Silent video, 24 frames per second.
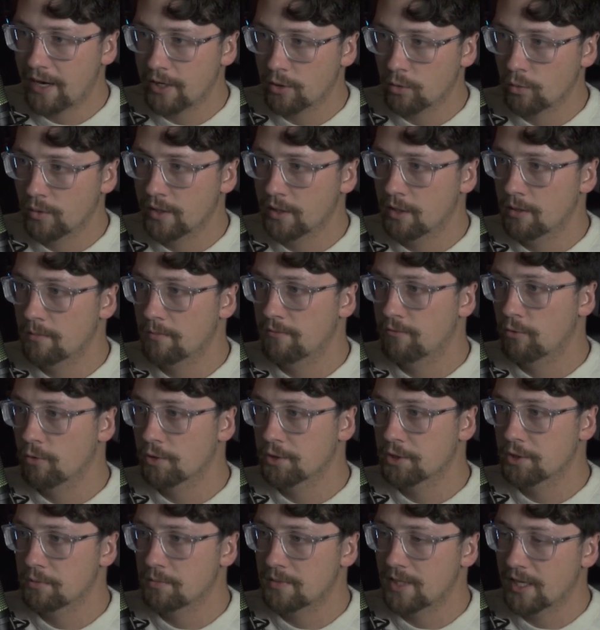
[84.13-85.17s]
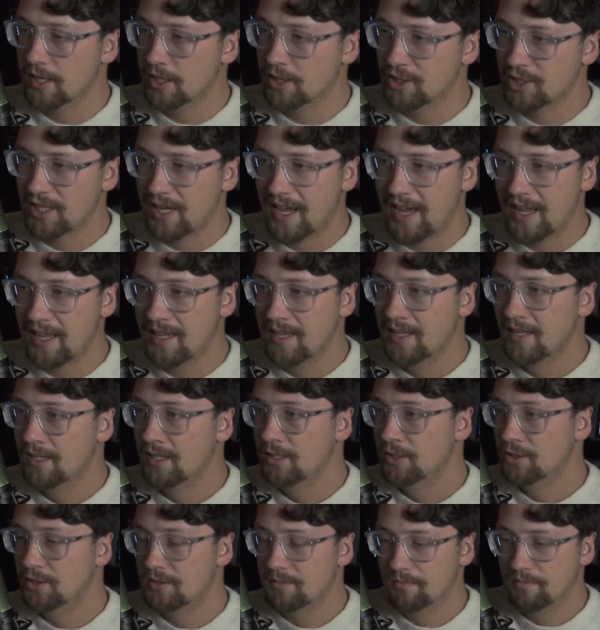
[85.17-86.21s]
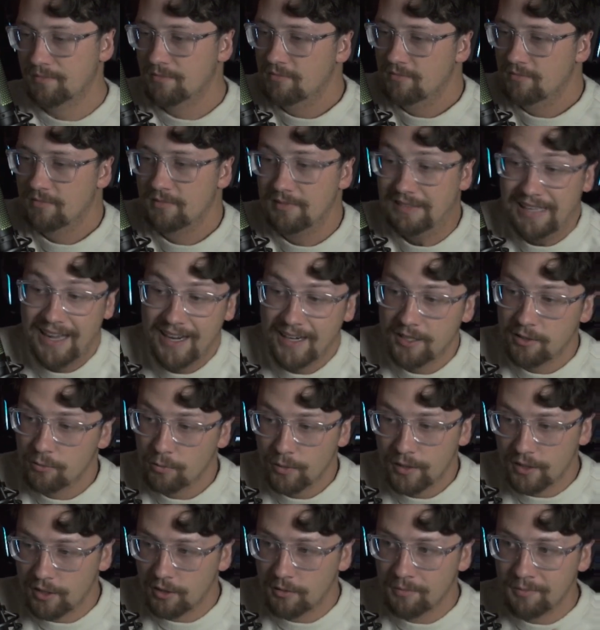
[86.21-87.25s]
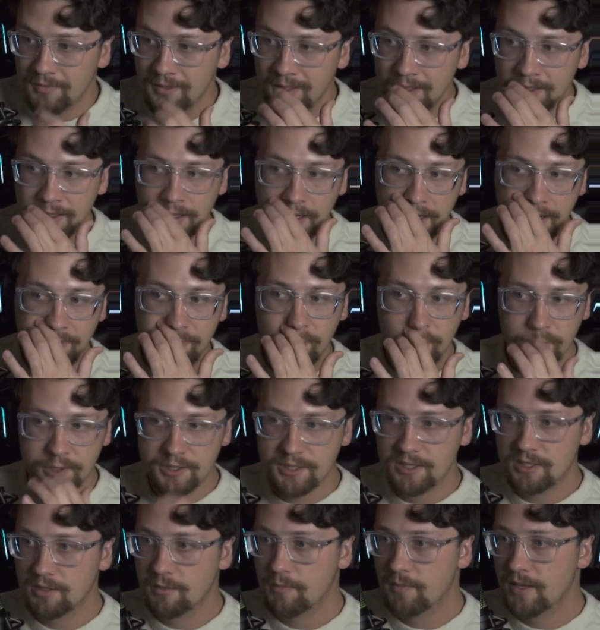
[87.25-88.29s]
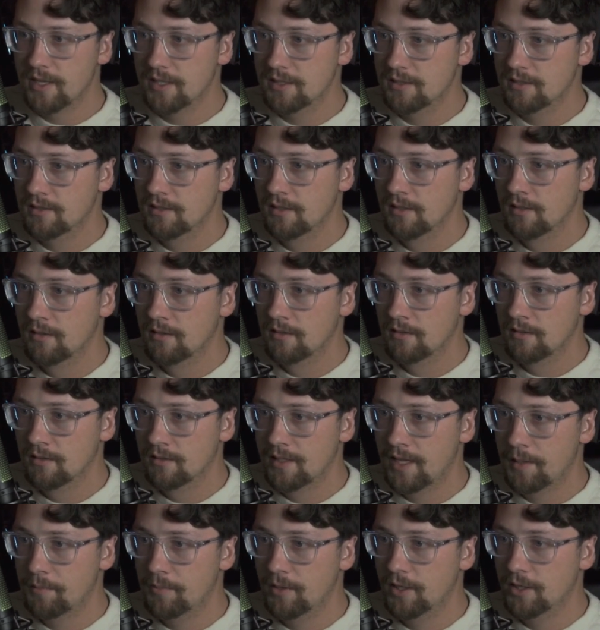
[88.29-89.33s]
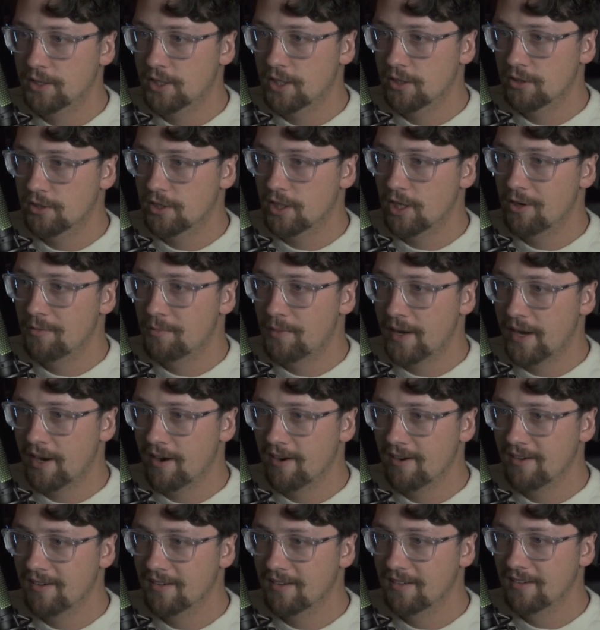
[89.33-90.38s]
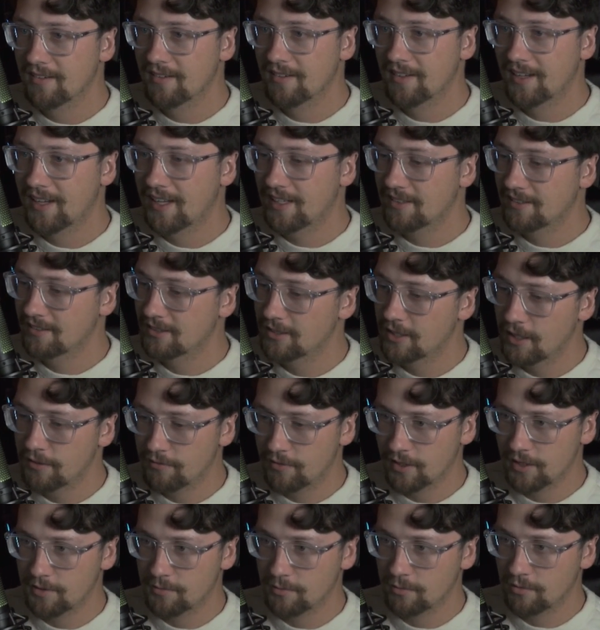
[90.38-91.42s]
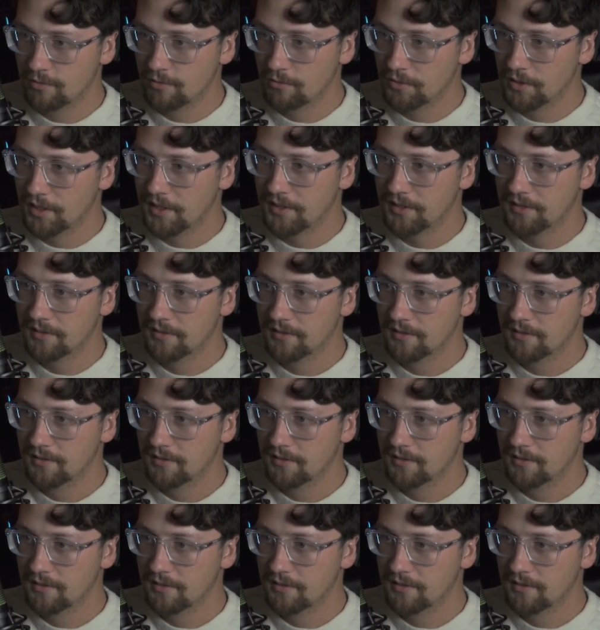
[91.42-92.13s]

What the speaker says: of rhythm, forces him to take a shot, just not in rhythm, forces the miss. That punch goes to Gobert. Love this one.